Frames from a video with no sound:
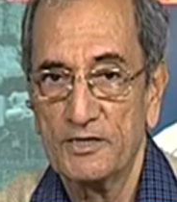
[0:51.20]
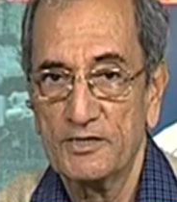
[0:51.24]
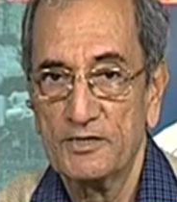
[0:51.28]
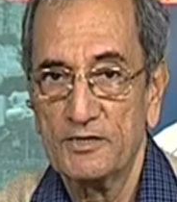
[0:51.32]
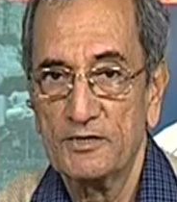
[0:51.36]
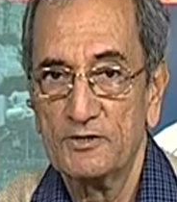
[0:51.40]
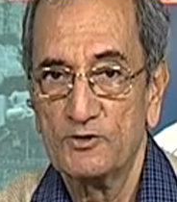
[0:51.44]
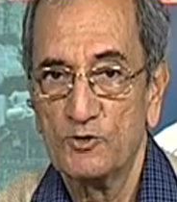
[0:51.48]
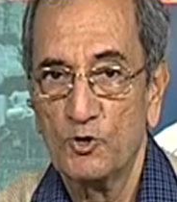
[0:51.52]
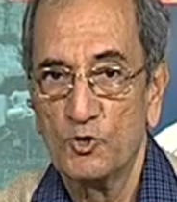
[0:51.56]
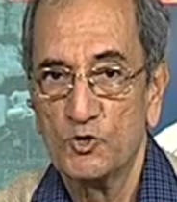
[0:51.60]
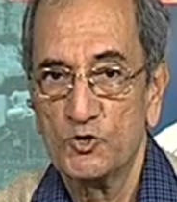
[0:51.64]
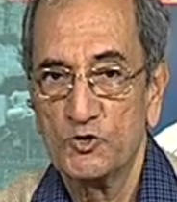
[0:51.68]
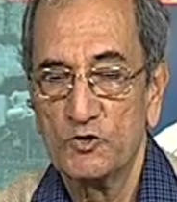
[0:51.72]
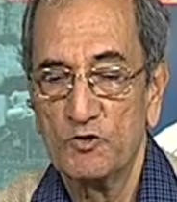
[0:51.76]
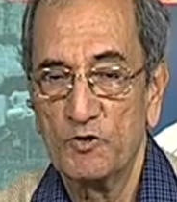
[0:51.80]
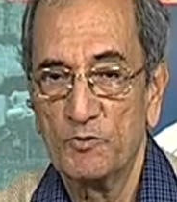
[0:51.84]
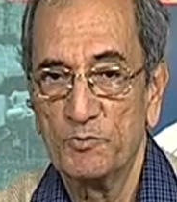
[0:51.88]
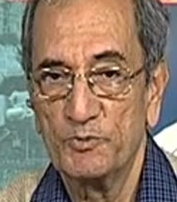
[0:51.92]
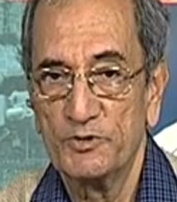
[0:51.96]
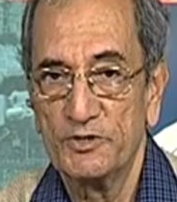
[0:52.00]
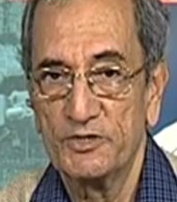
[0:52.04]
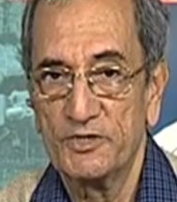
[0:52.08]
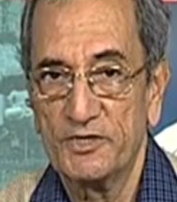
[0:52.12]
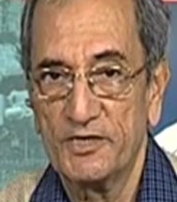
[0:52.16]
articles also
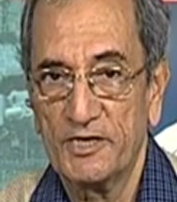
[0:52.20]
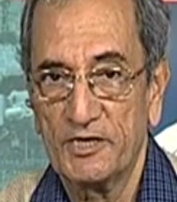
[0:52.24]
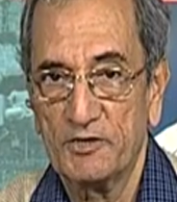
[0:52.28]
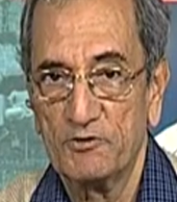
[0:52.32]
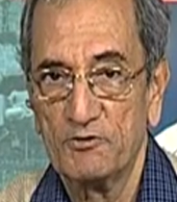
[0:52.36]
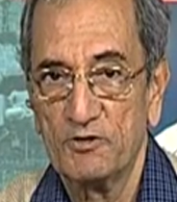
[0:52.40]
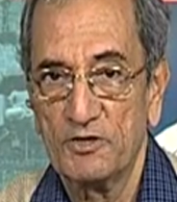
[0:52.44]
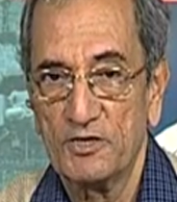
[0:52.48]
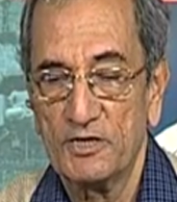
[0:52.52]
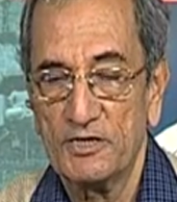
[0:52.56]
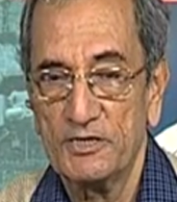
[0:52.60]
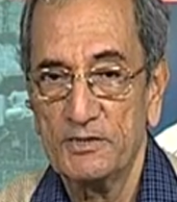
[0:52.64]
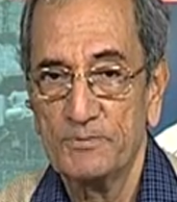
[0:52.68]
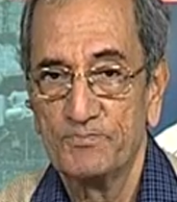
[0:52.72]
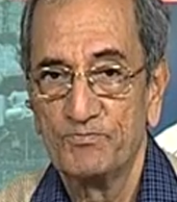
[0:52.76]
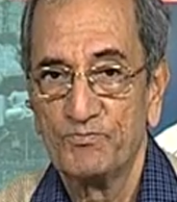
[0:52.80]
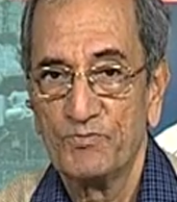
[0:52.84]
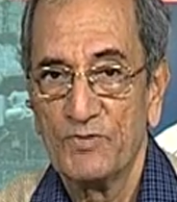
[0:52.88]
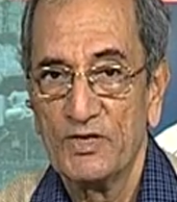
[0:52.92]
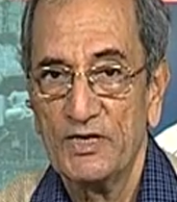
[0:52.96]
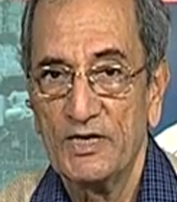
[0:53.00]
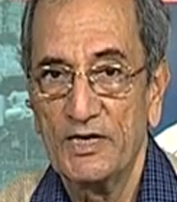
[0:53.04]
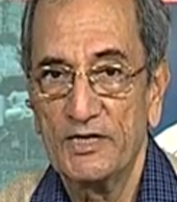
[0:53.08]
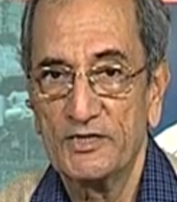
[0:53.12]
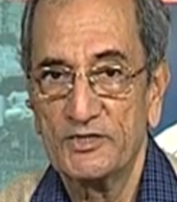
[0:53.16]
appear regularly,
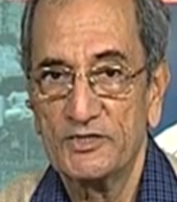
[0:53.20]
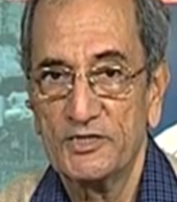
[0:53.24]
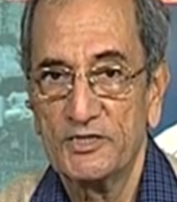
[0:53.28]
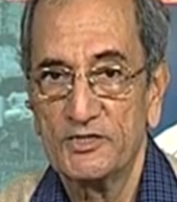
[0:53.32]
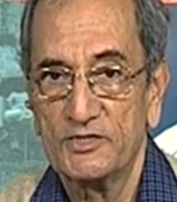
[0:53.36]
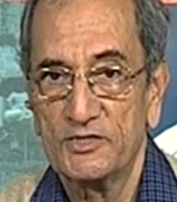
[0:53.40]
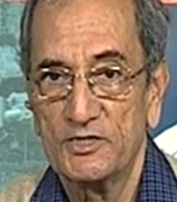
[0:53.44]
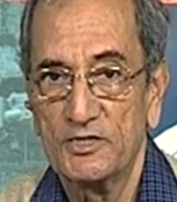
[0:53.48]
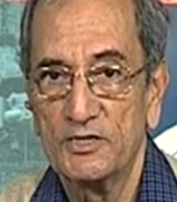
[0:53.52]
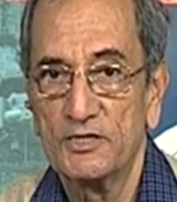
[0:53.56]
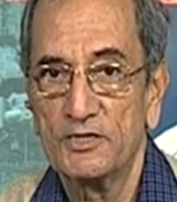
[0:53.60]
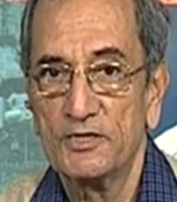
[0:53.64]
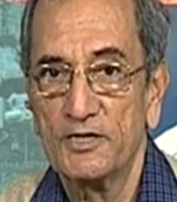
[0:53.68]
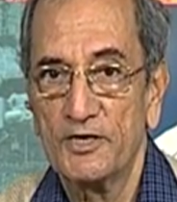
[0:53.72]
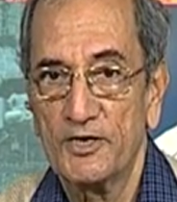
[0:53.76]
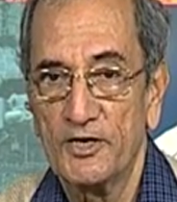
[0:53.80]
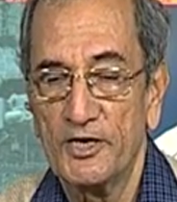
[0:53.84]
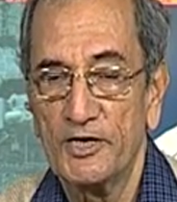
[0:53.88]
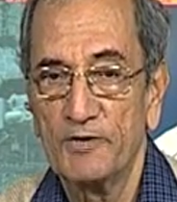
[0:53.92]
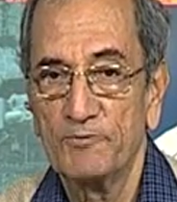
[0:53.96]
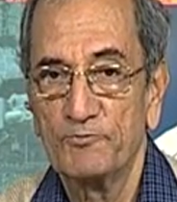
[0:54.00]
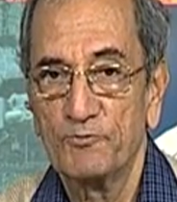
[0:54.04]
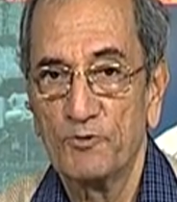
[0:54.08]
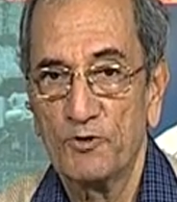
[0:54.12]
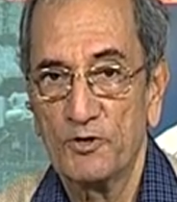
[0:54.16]
and she has earned a
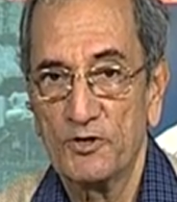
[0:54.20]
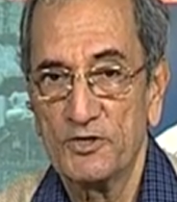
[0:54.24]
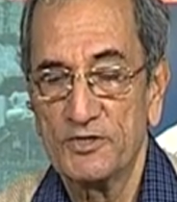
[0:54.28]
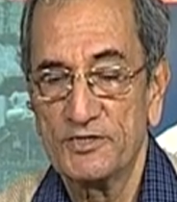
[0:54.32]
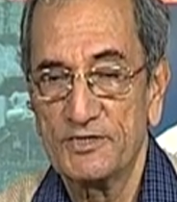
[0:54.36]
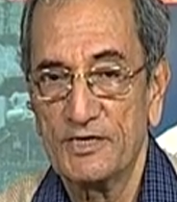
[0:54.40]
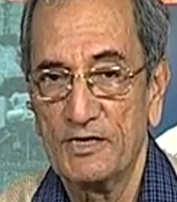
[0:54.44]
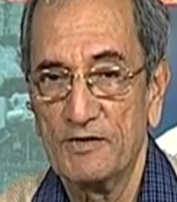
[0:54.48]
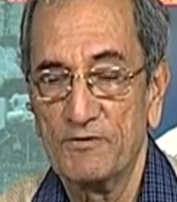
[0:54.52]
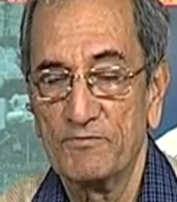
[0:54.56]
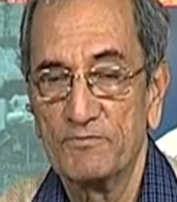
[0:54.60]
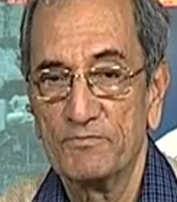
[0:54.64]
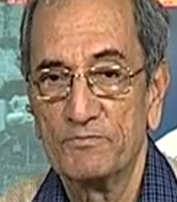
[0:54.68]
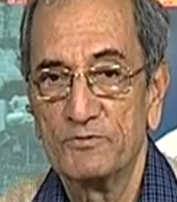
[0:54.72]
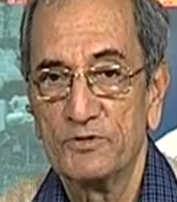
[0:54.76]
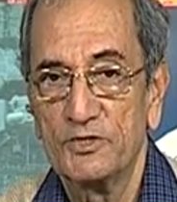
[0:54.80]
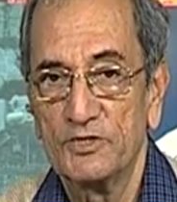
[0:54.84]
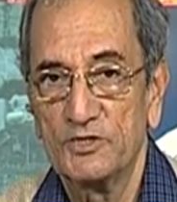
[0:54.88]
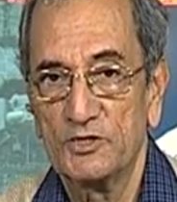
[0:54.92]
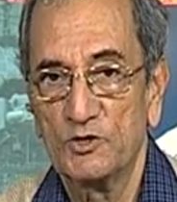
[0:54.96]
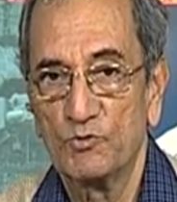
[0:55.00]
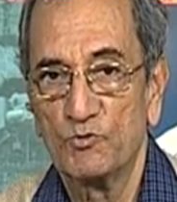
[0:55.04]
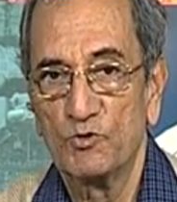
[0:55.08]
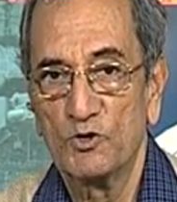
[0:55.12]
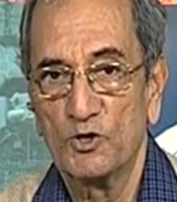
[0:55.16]
name for herself
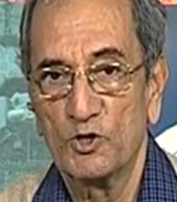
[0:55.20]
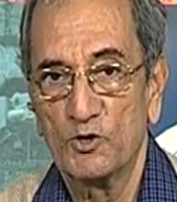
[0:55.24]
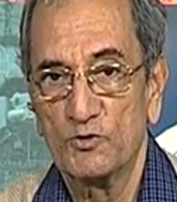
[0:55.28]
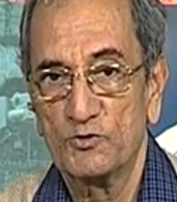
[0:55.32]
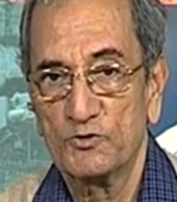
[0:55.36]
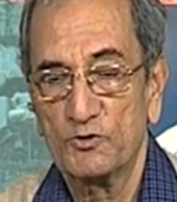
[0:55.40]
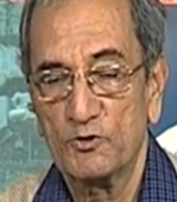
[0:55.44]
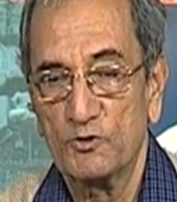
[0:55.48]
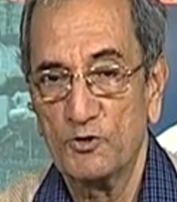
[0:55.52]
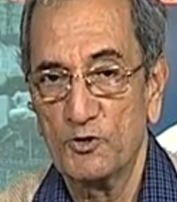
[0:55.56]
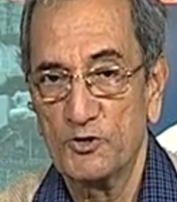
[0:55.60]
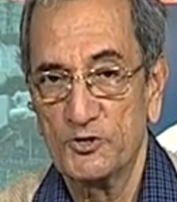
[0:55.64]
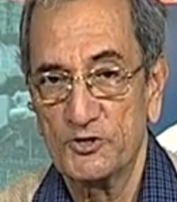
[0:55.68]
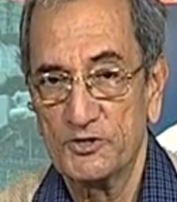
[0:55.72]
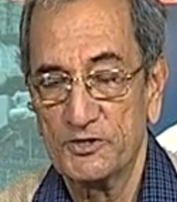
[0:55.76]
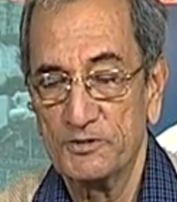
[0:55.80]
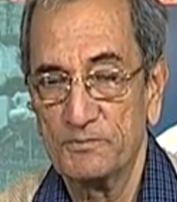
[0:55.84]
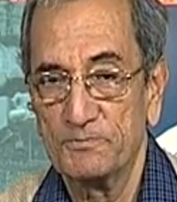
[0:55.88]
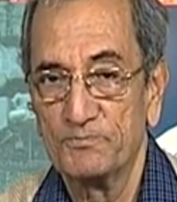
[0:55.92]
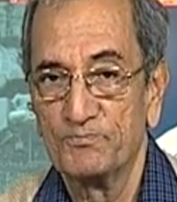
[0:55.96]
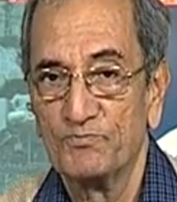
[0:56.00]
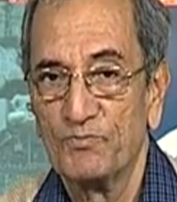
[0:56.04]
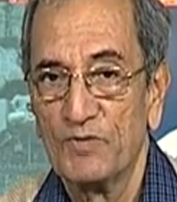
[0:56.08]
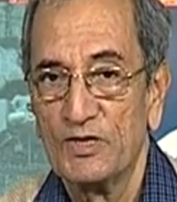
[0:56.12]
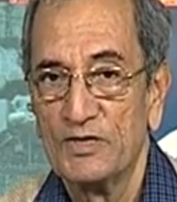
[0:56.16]
in the world of
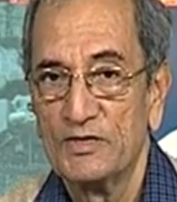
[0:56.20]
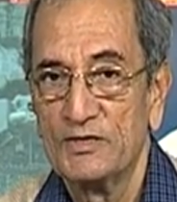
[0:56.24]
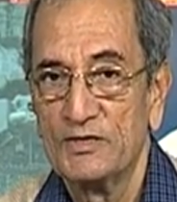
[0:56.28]
scholarship.